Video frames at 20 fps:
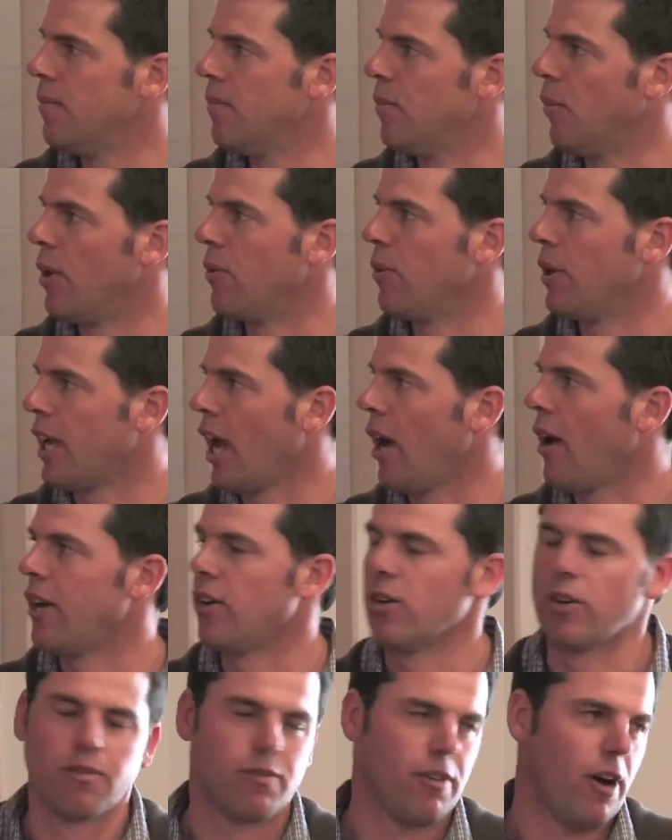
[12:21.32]
when we
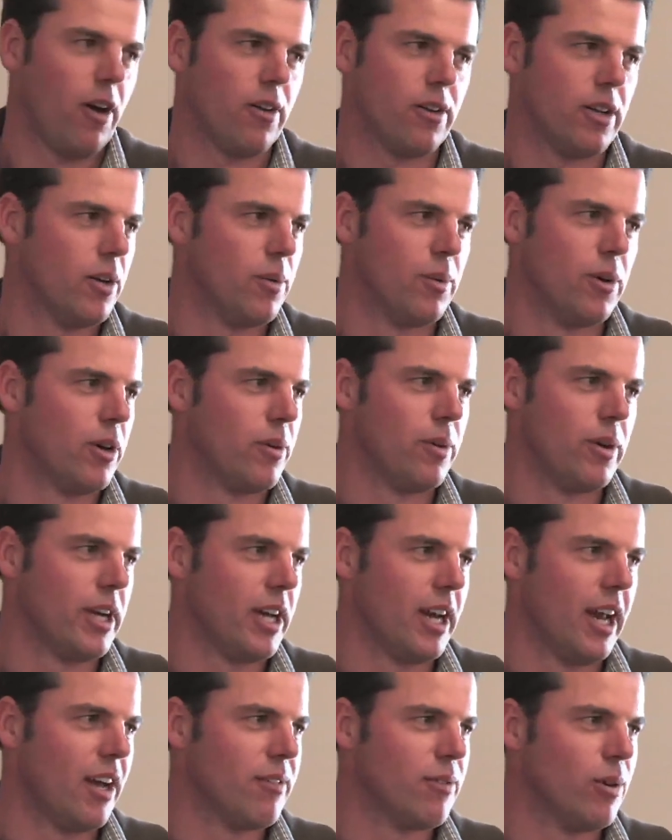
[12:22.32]
go doing foliar work, we
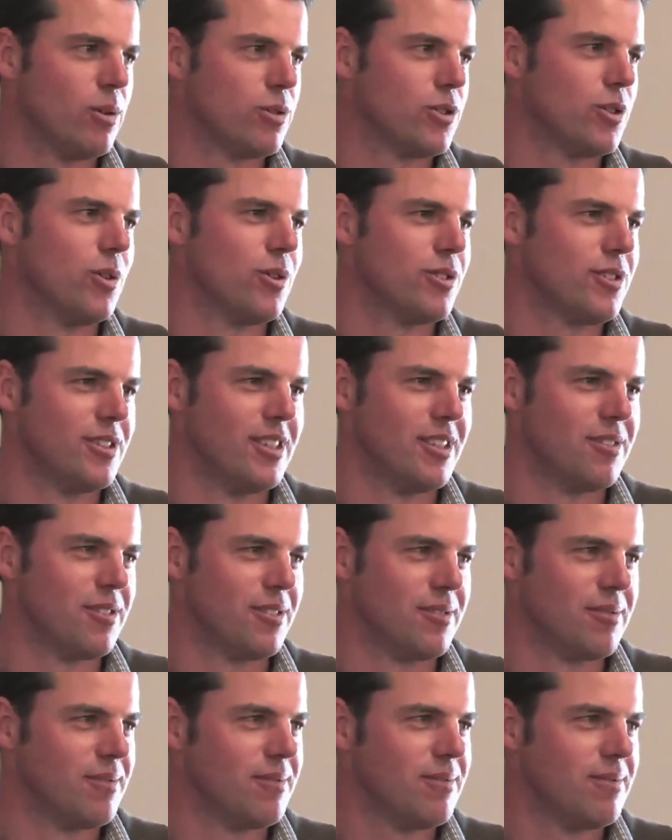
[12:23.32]
can have all sorts of
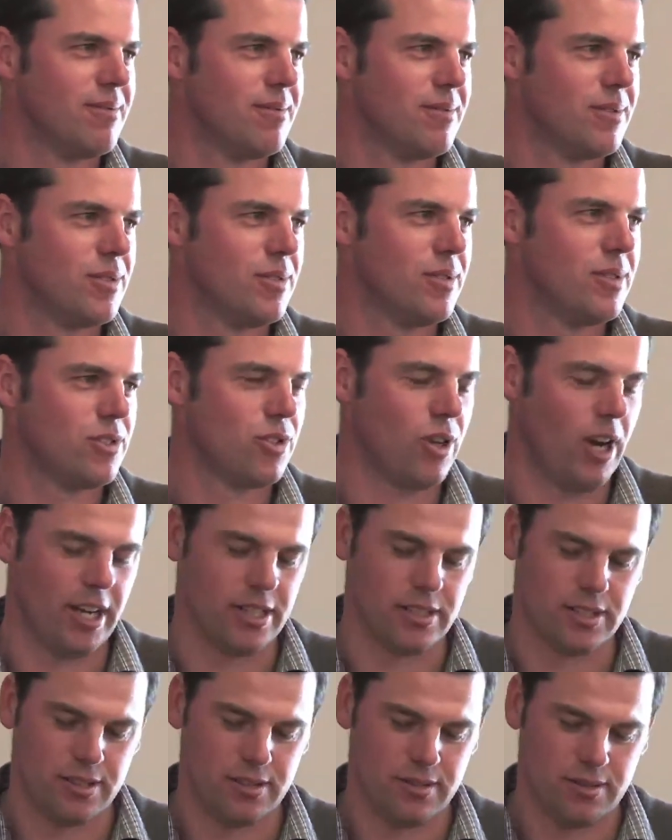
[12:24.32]
different
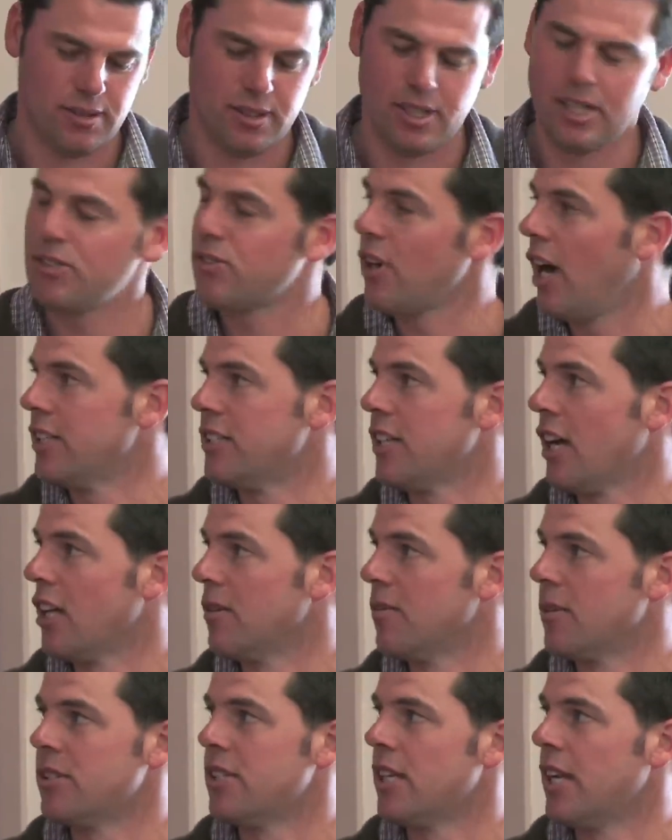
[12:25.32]
trace
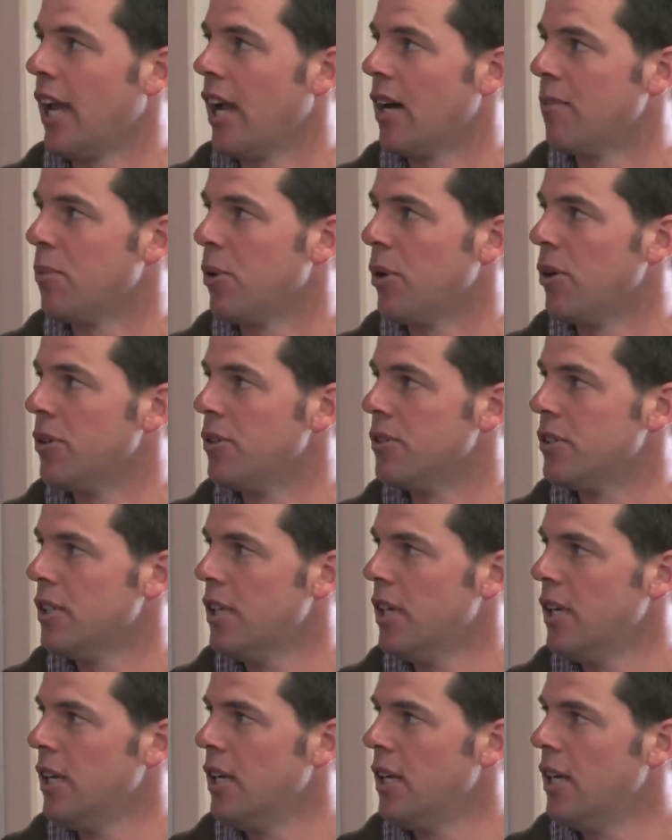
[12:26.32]
elements in our brews,
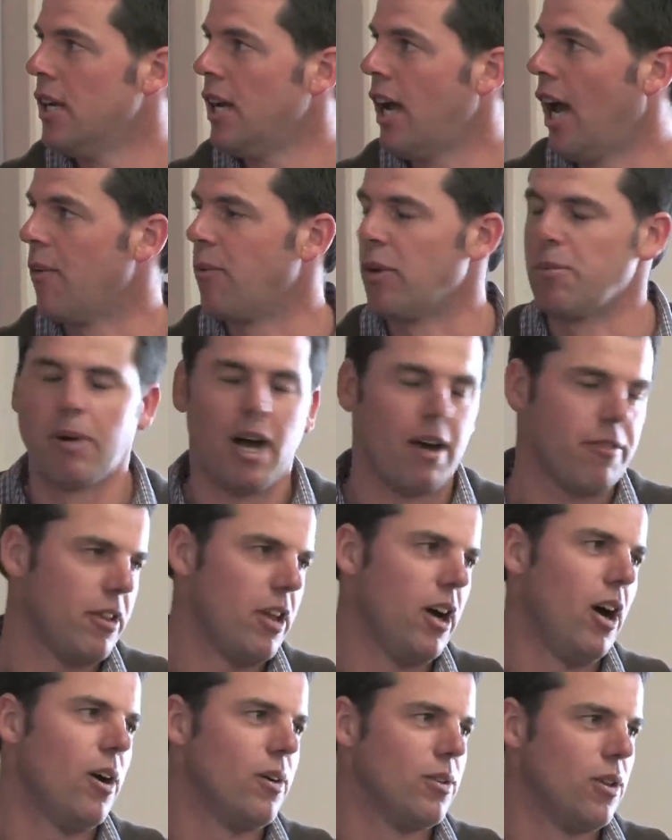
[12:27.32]
and we buffer
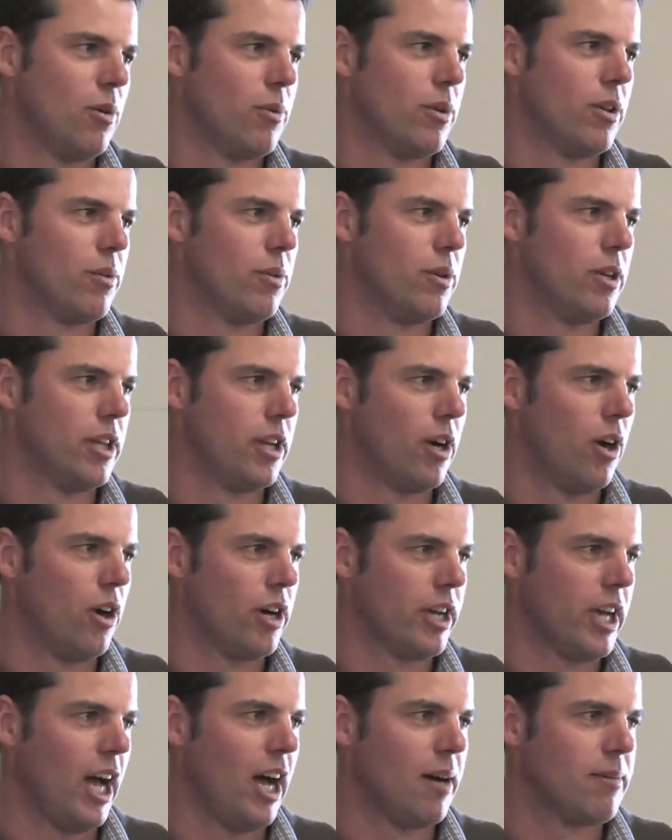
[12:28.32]
the whole lot with a really
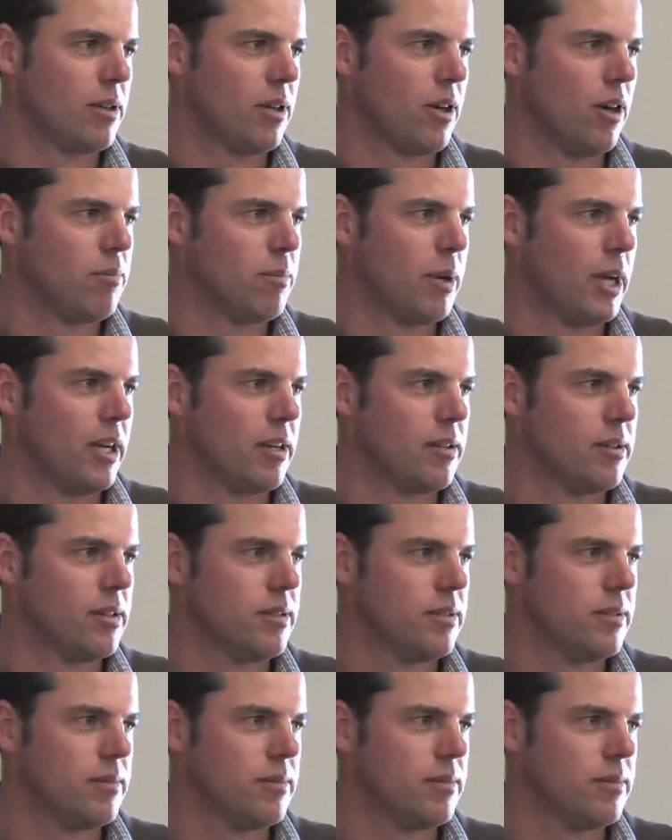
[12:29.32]
high carbon compound